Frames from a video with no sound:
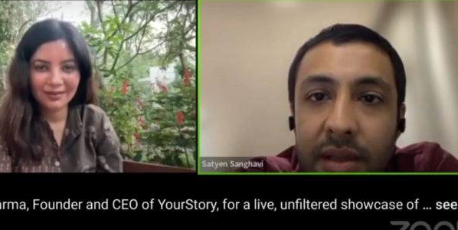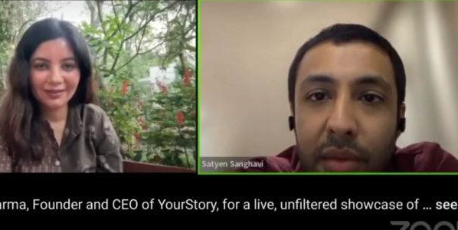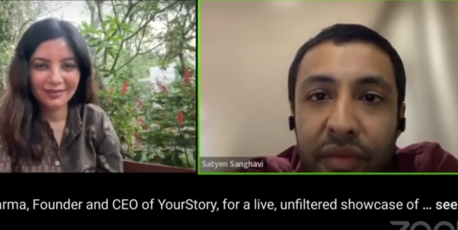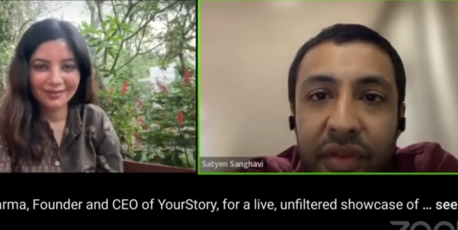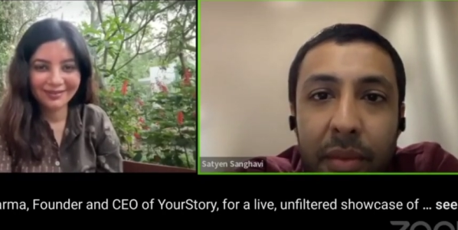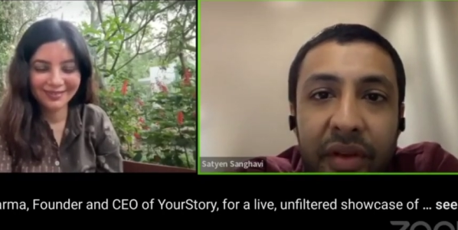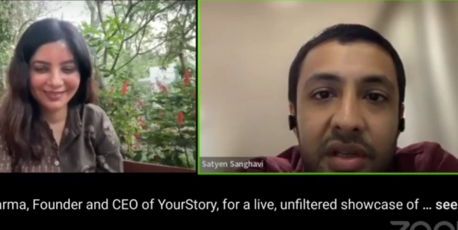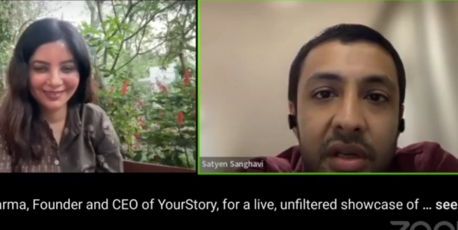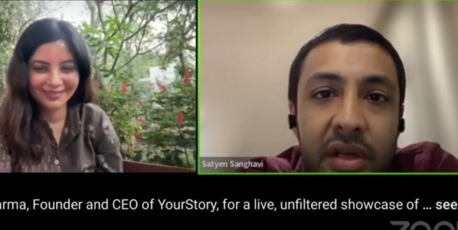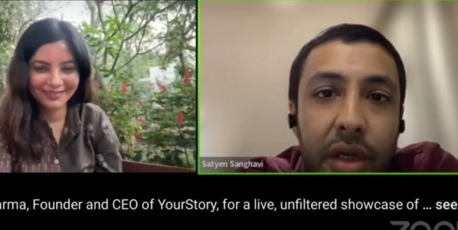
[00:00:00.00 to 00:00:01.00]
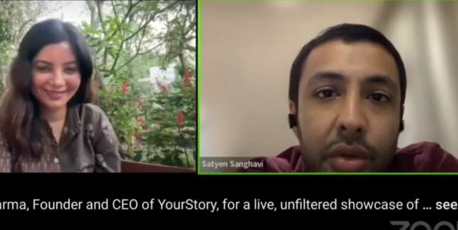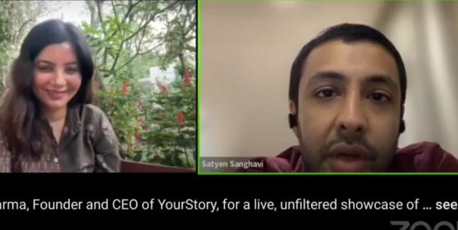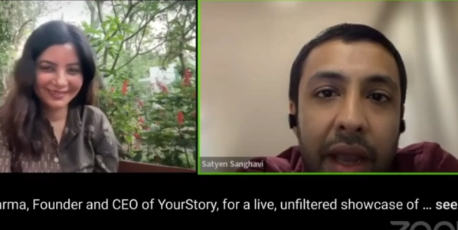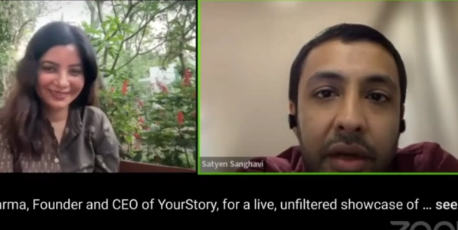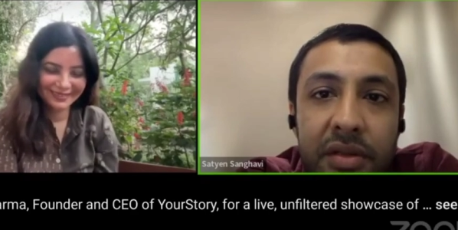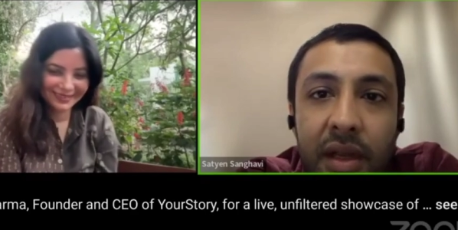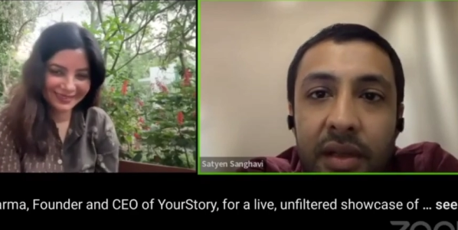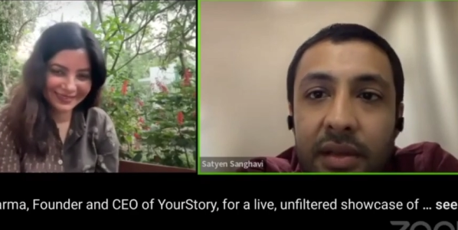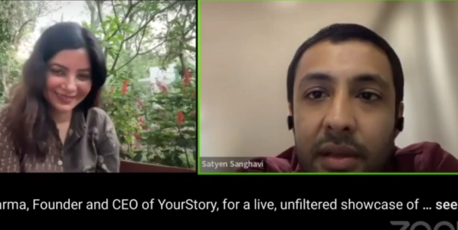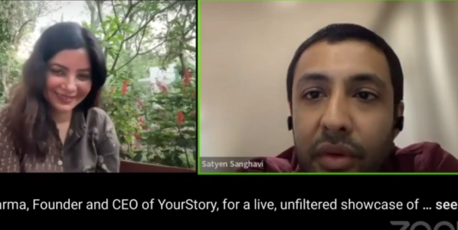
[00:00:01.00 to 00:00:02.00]
Speaker 1: Some of them are venturing into
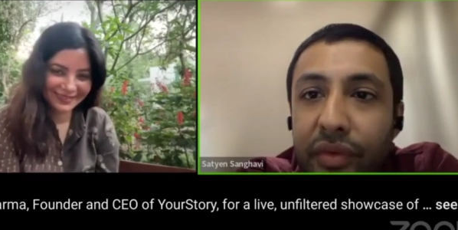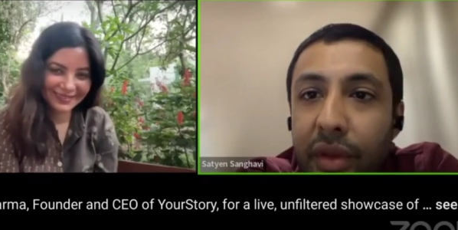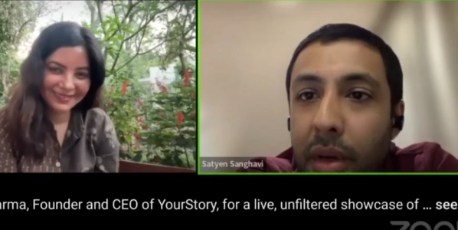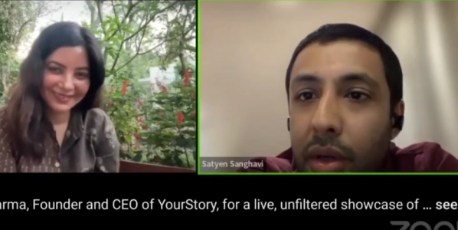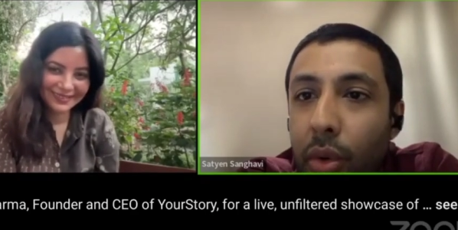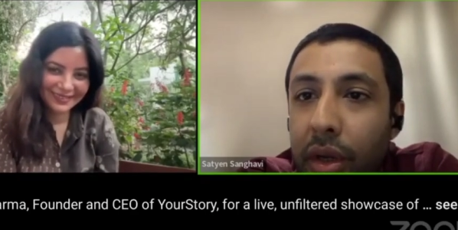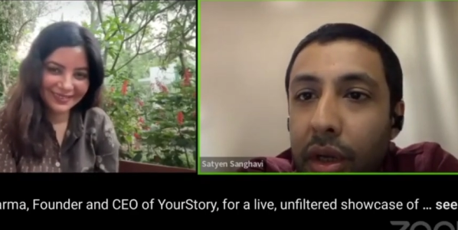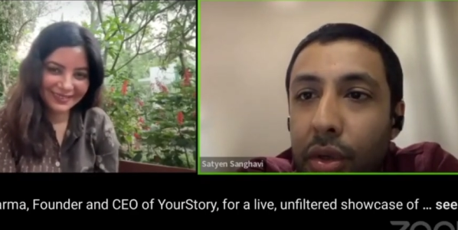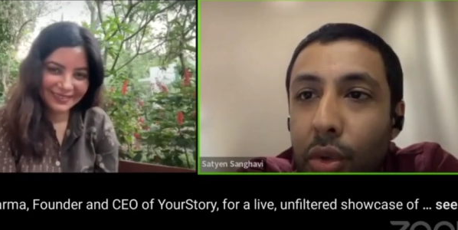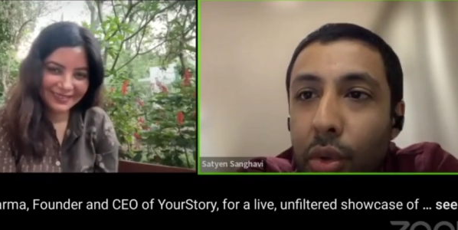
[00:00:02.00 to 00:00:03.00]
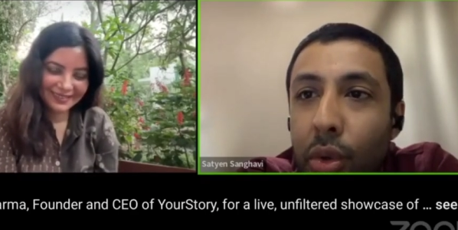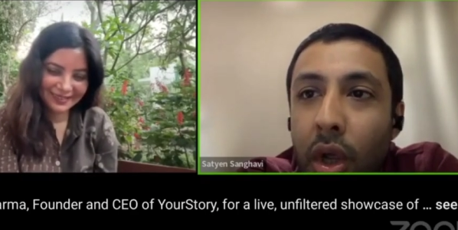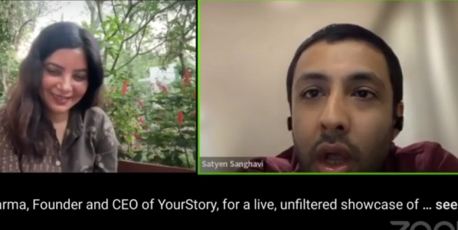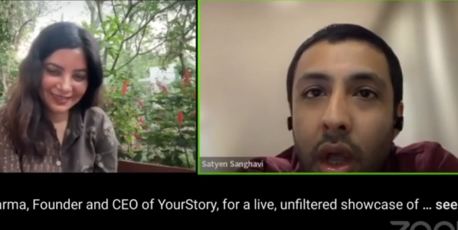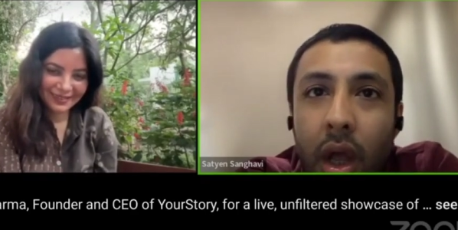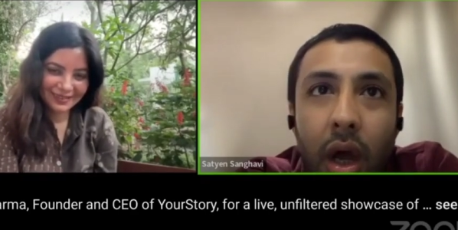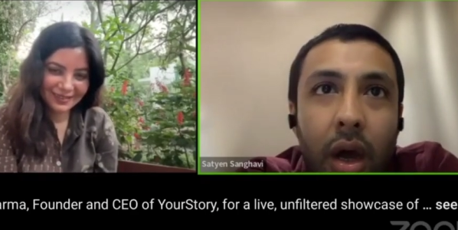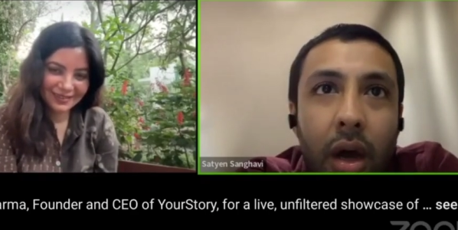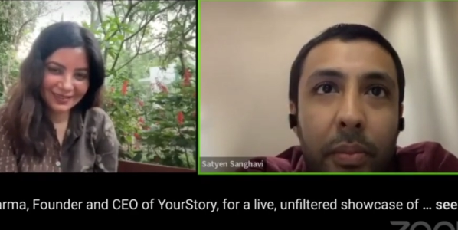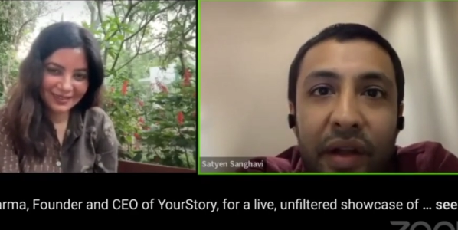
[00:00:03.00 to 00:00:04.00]
diagnostics, some of them are going into
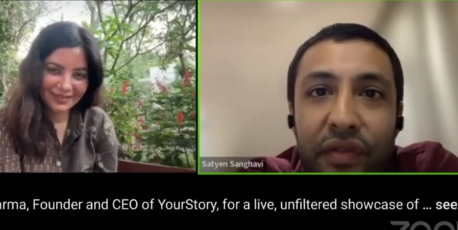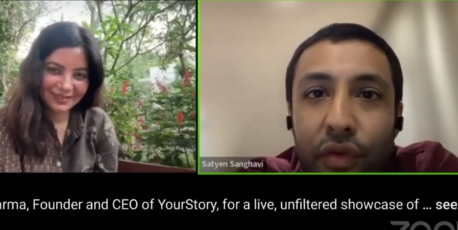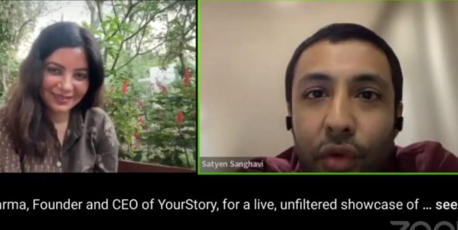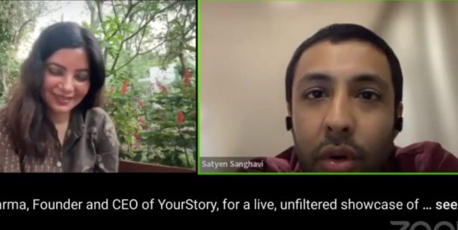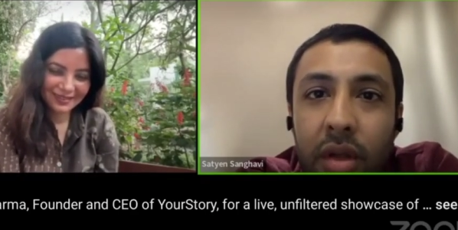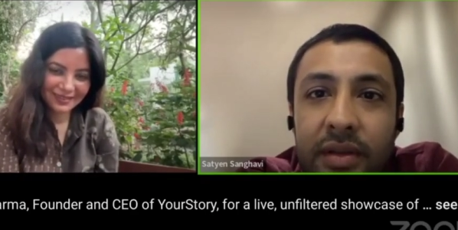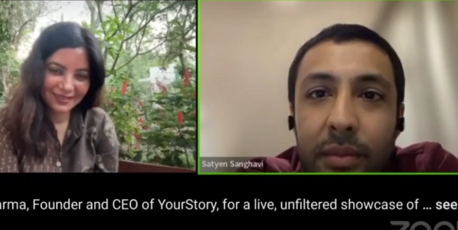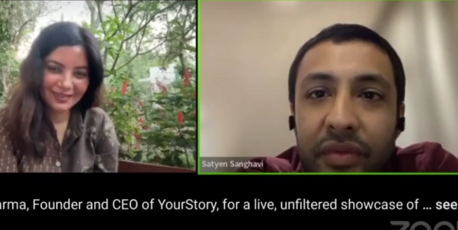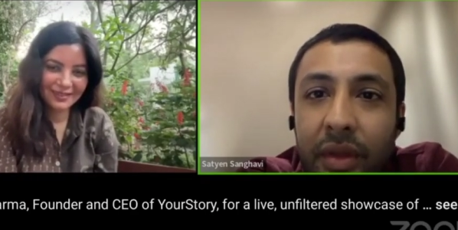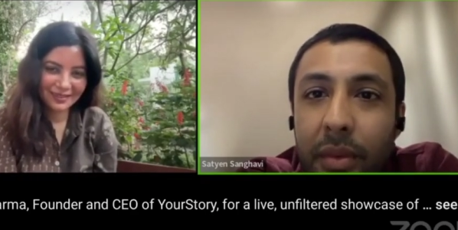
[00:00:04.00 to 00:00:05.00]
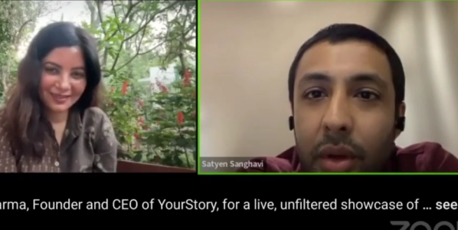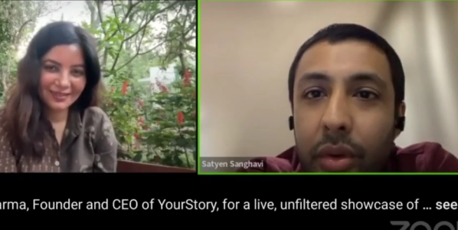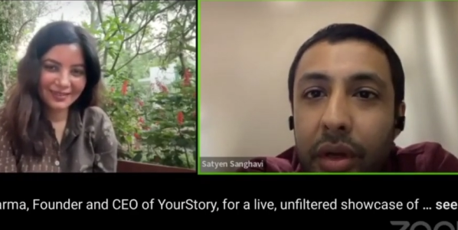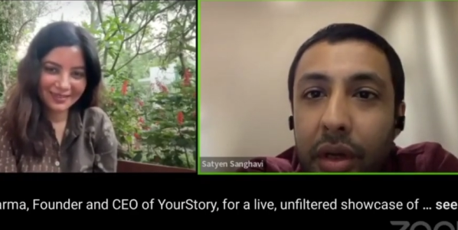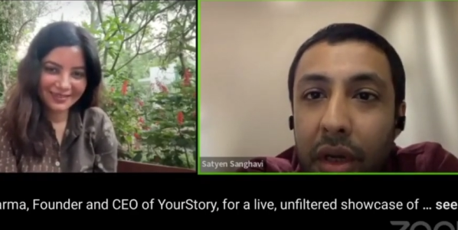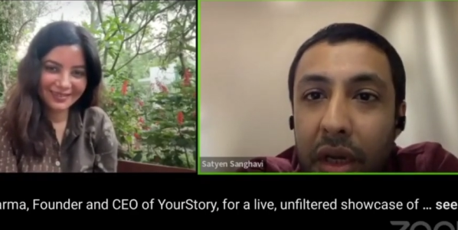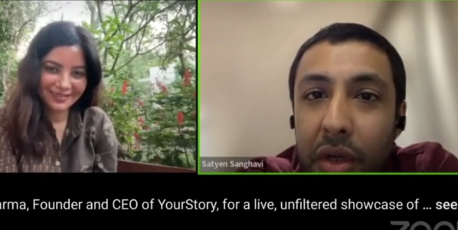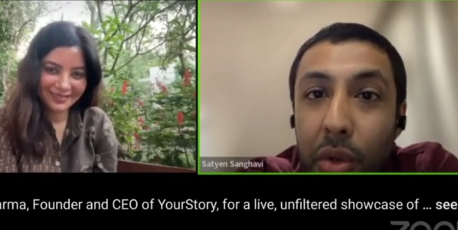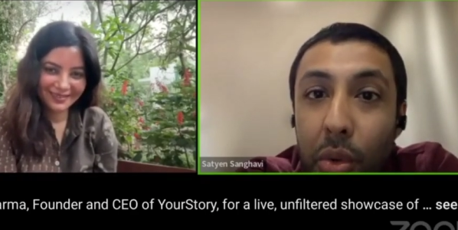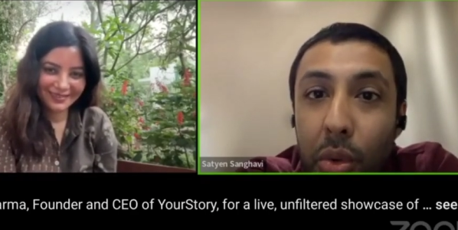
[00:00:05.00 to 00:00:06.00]
uh, pet food. Some of them are going
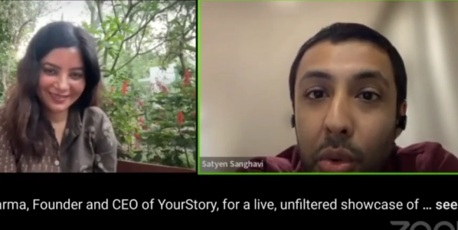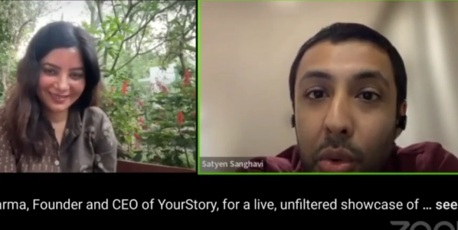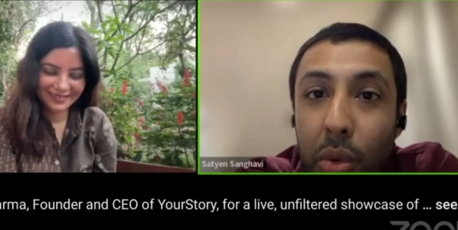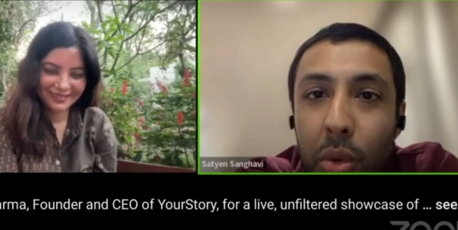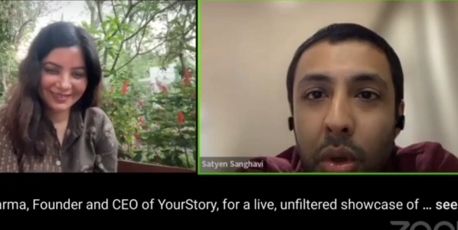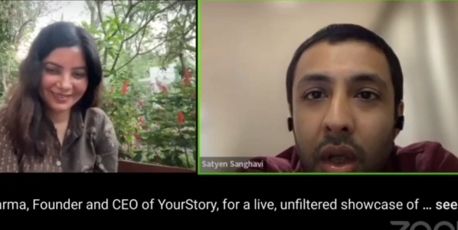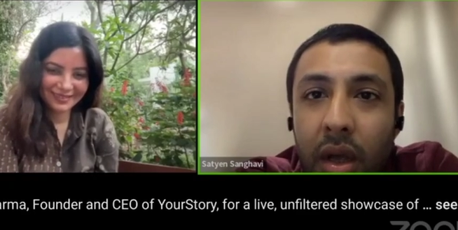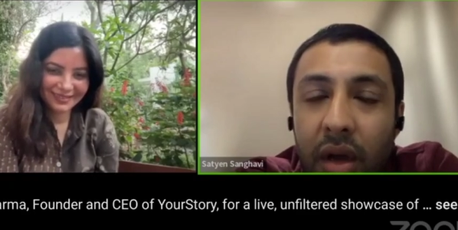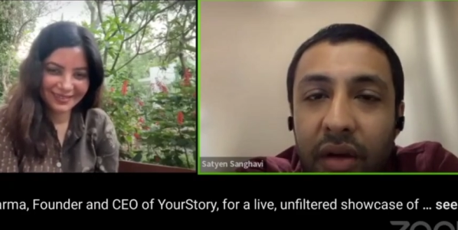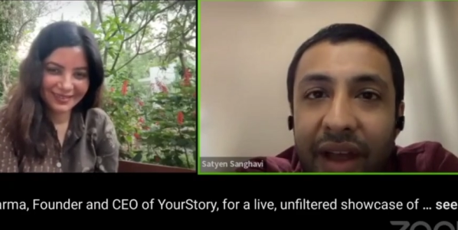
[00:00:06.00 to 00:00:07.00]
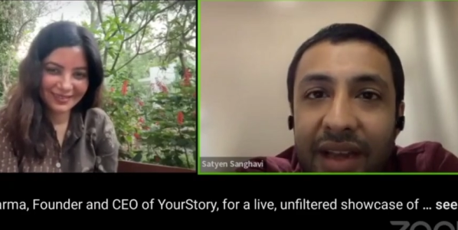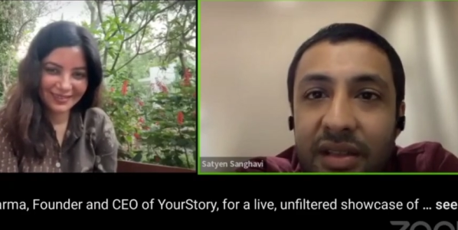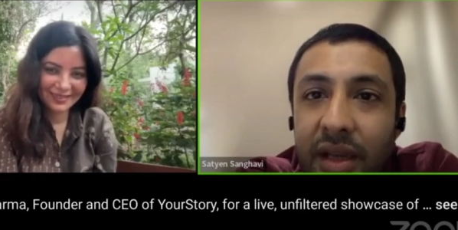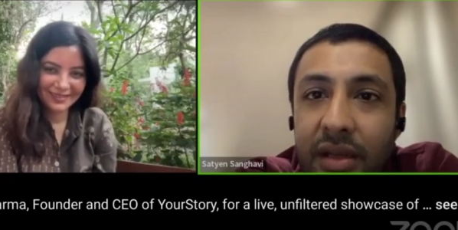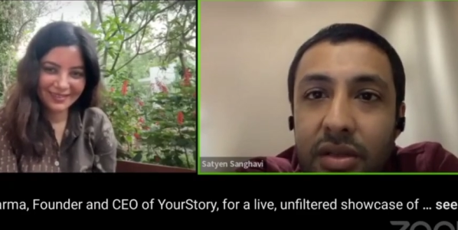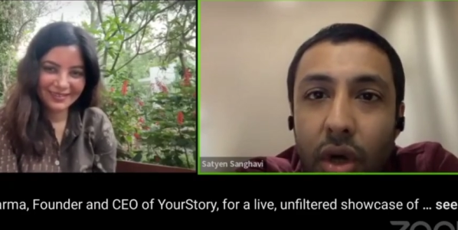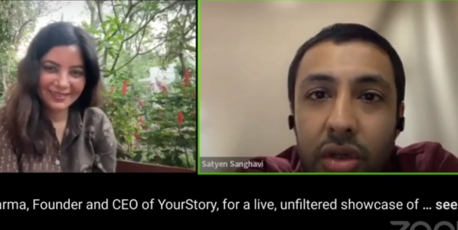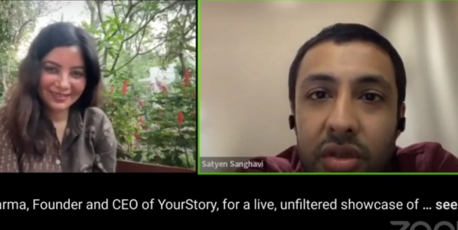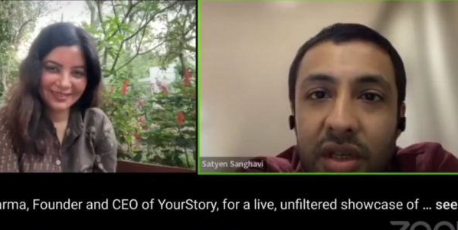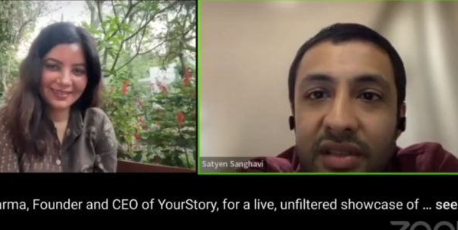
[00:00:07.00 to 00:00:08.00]
into uh, vaccines,
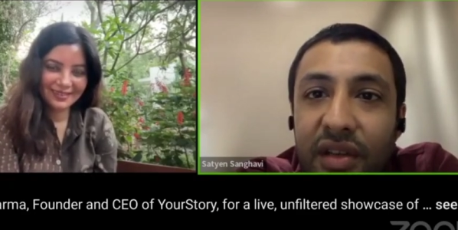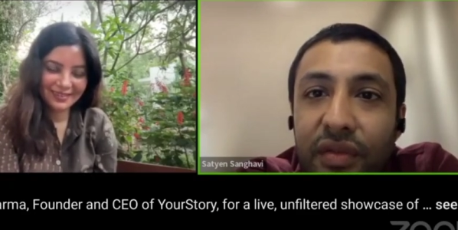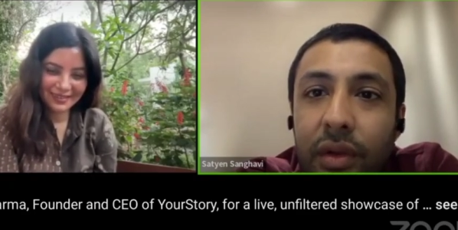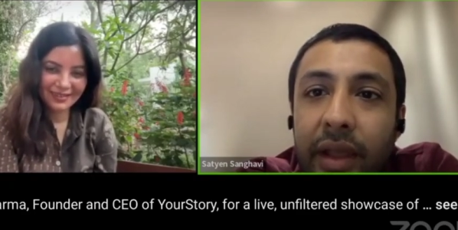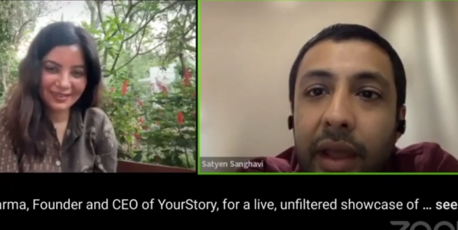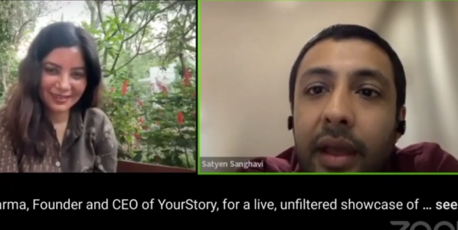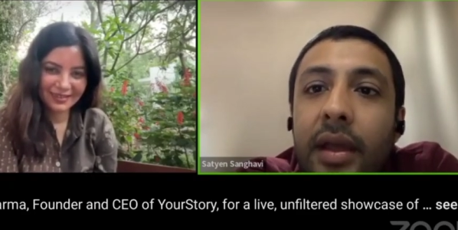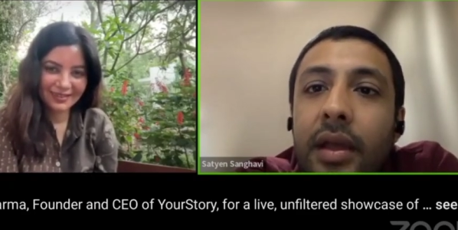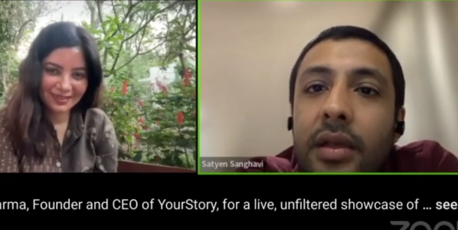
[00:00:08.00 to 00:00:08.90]
not so successful there.